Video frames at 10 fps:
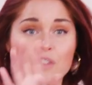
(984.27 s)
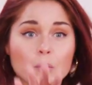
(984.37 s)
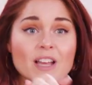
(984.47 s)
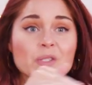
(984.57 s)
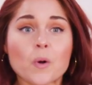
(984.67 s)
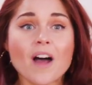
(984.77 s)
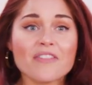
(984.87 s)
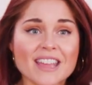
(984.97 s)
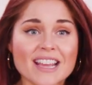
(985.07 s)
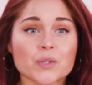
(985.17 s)
if you guys want
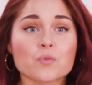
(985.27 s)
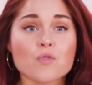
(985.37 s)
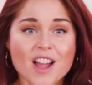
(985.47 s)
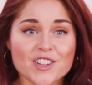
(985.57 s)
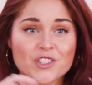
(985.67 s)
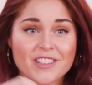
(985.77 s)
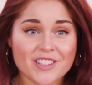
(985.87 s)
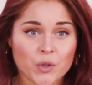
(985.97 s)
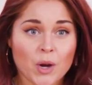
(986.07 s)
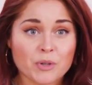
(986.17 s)
these, run to the
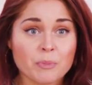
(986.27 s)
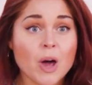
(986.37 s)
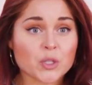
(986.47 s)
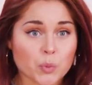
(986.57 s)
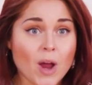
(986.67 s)
description box